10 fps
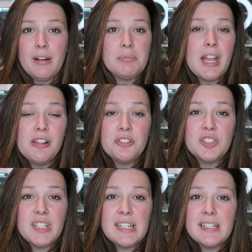reptile
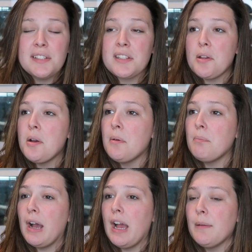greens,
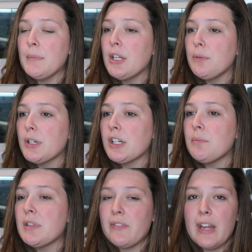my
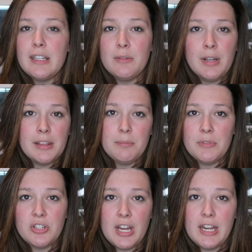mealworms if I didn't want
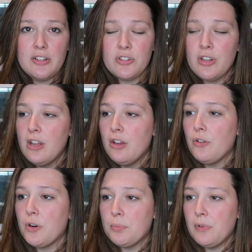them to change
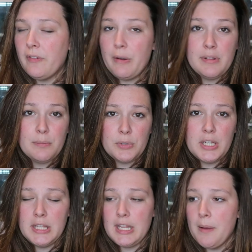or if I wasn't
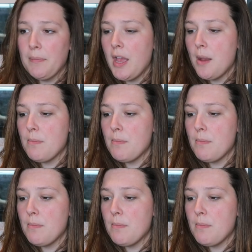breeding them,